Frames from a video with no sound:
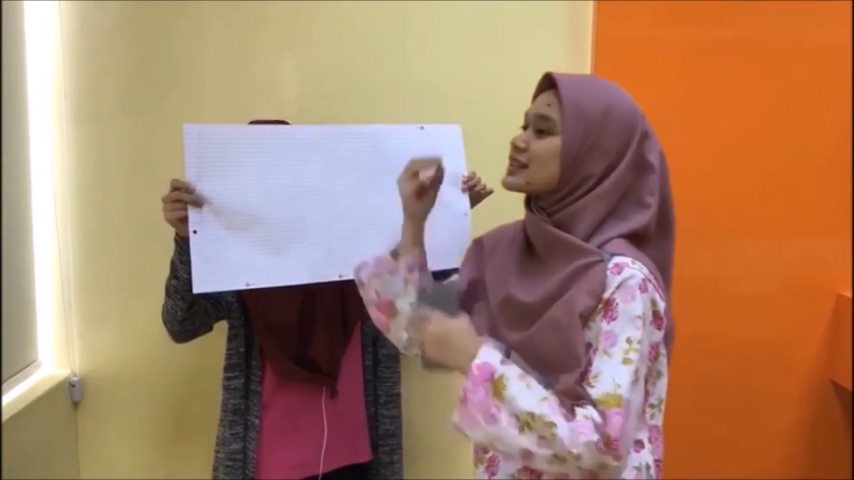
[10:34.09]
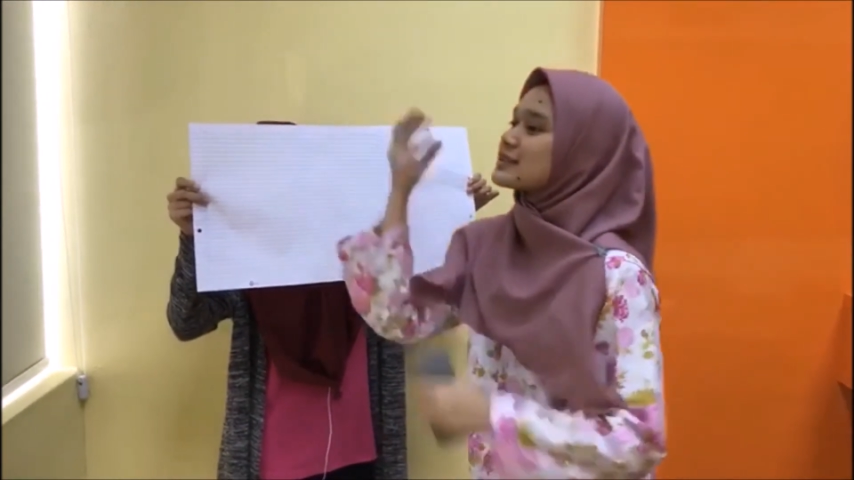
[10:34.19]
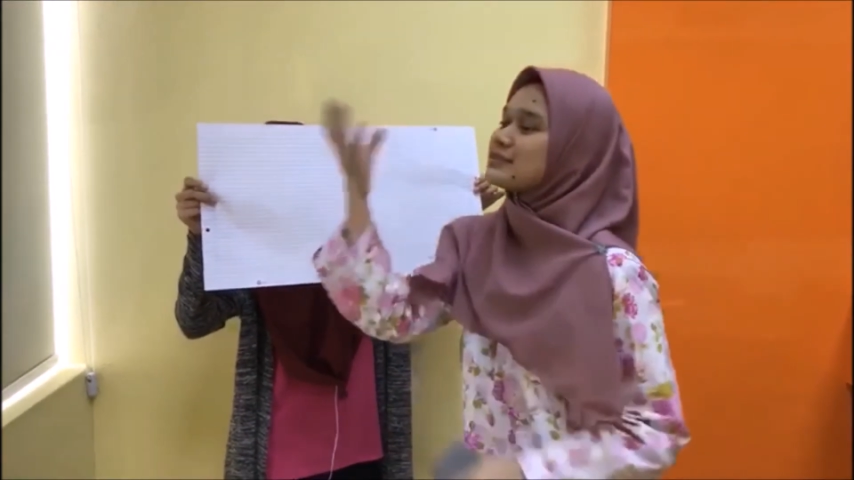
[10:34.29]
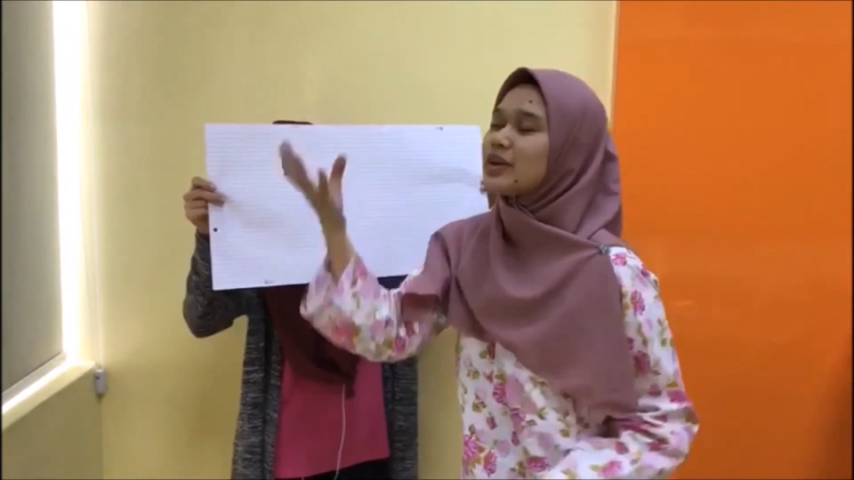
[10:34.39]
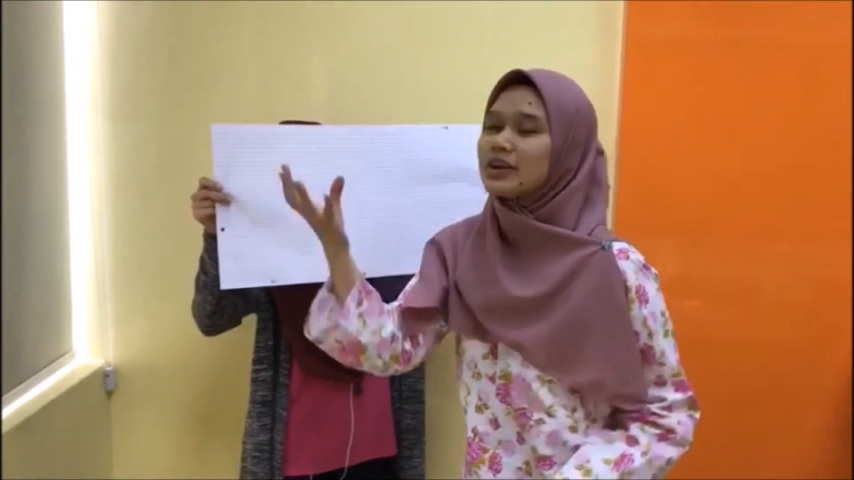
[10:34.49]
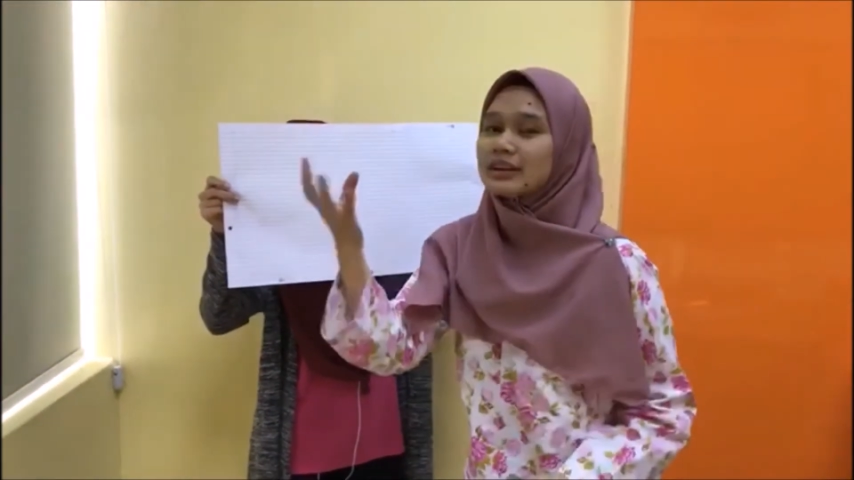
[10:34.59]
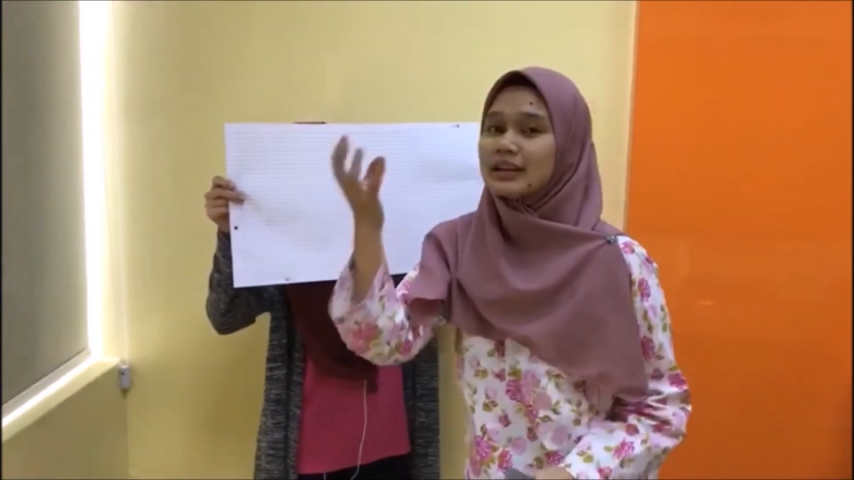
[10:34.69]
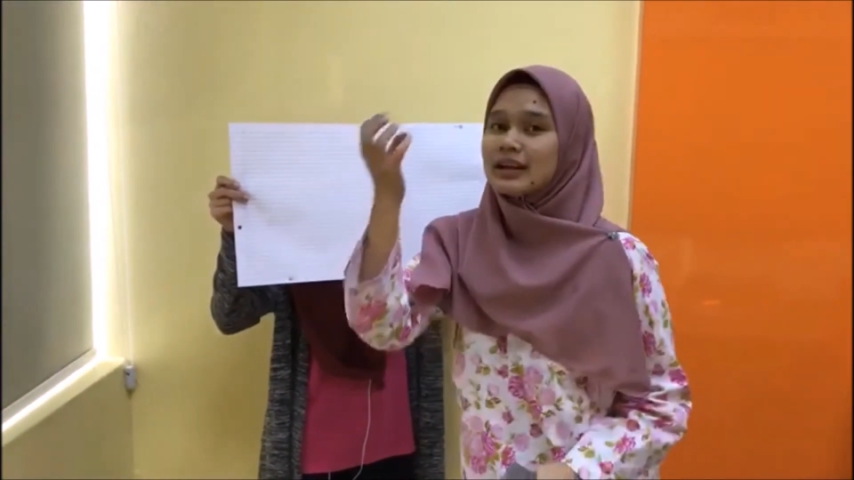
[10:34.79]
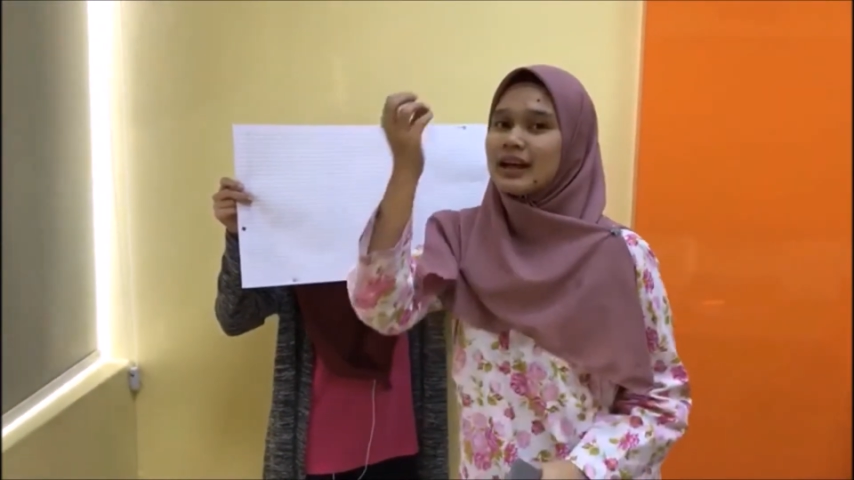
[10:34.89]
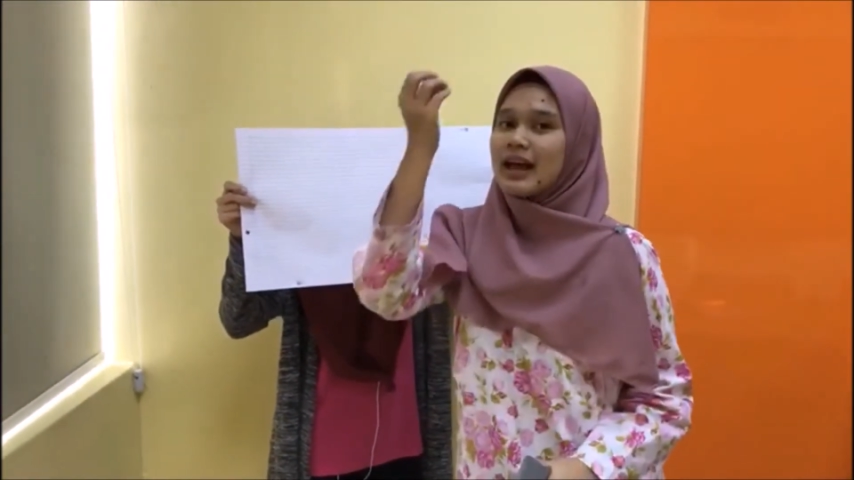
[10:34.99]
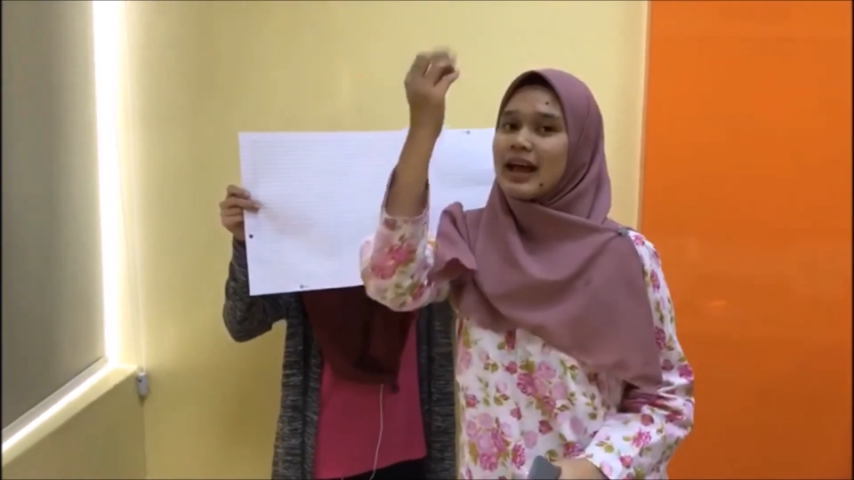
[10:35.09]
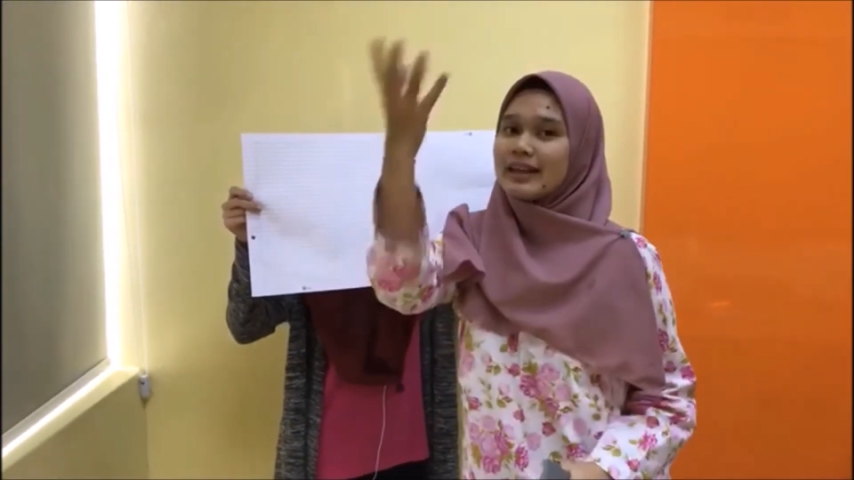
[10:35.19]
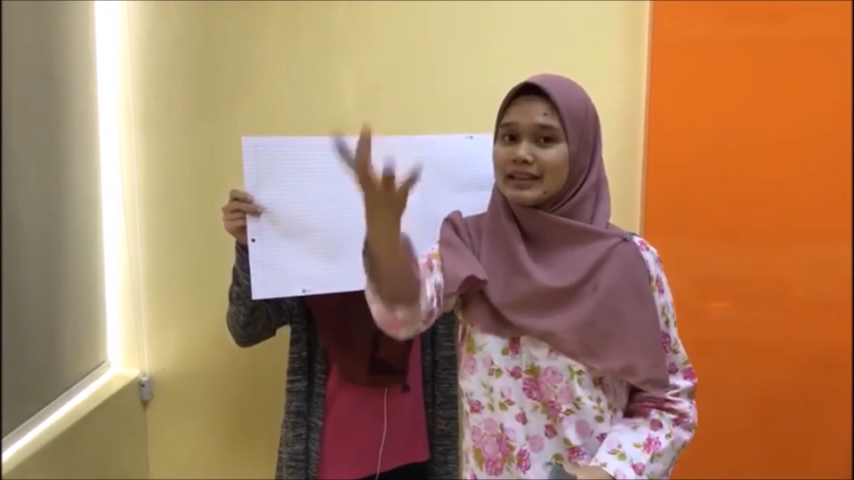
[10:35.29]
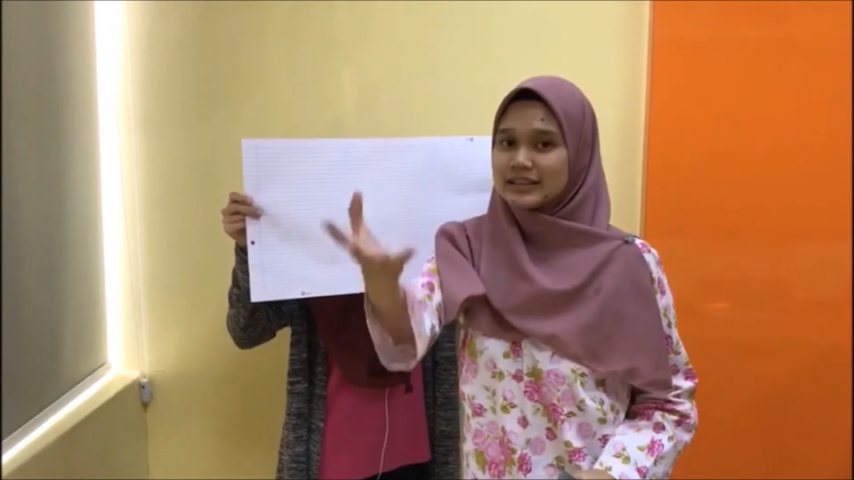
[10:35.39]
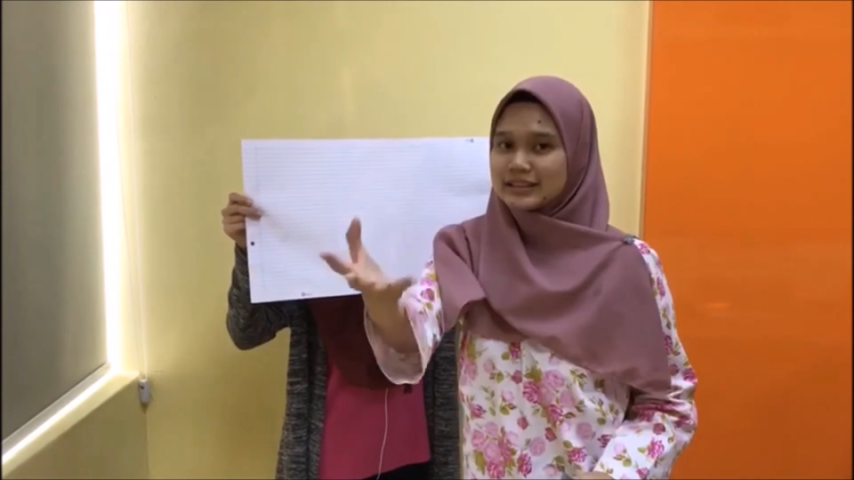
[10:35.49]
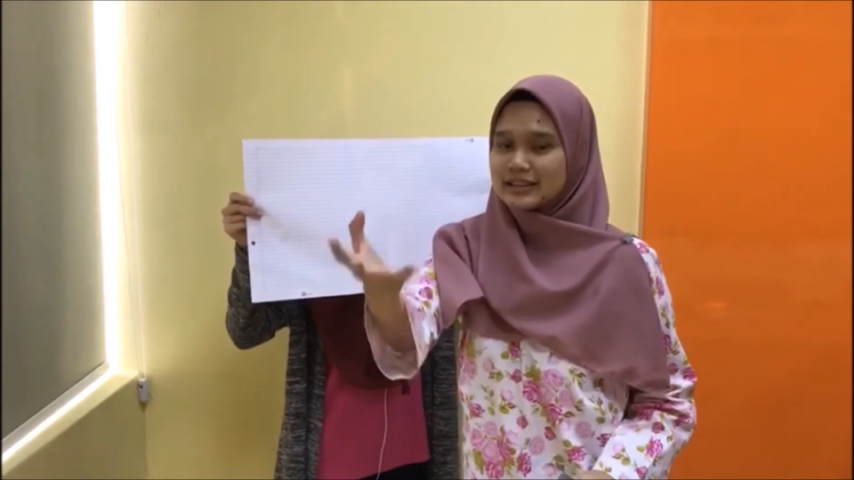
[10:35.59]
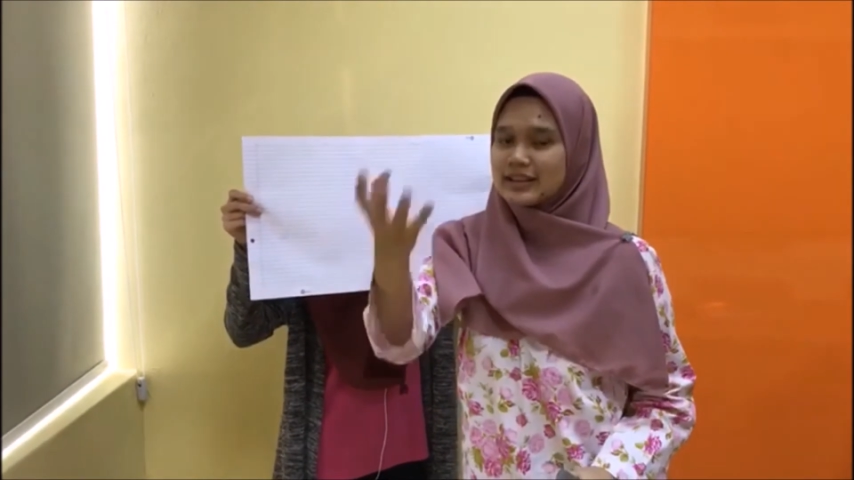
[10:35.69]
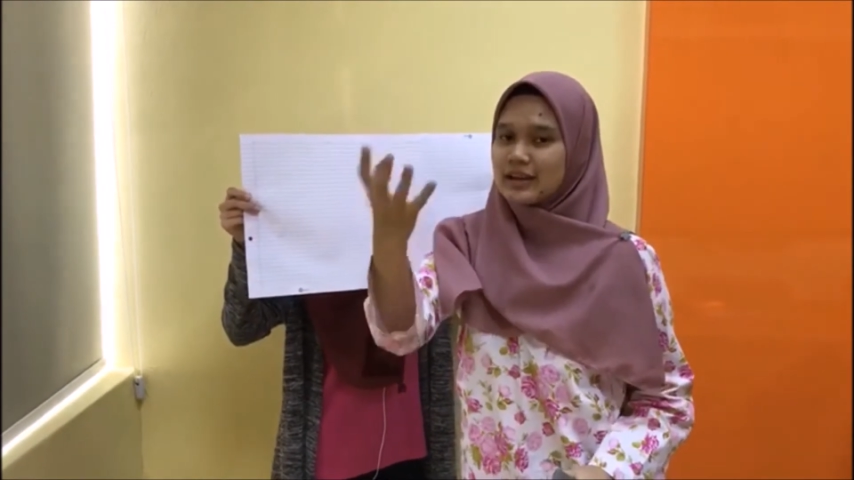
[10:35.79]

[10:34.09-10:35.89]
a small energy.